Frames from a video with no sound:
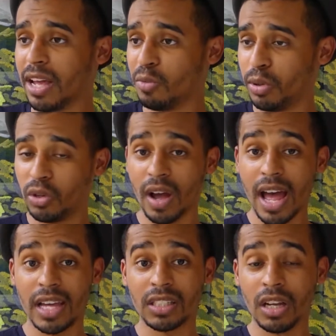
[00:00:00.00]
You put your
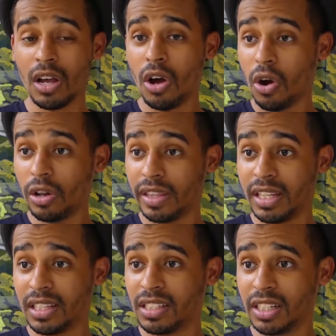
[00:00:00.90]
eyes on the
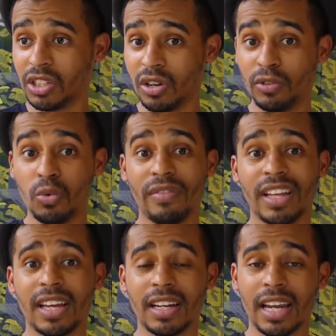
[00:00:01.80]
intersection of two of the
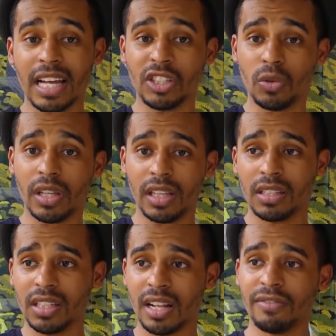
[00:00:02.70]
grid lines and you take the
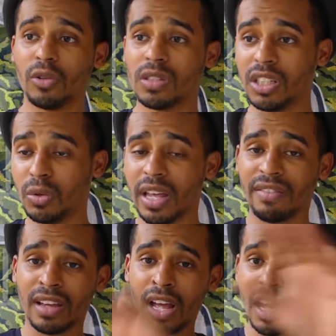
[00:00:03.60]
selfie, you'll see you'll
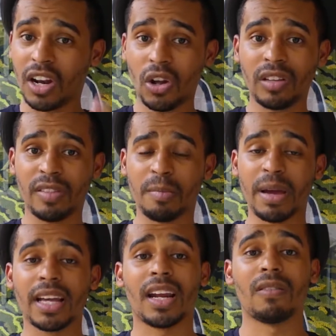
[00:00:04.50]
have a lot of the
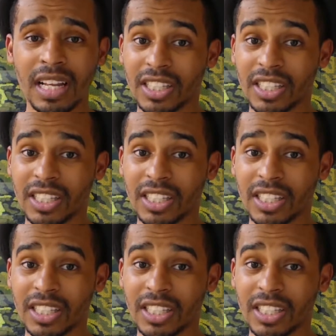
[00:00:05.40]
background.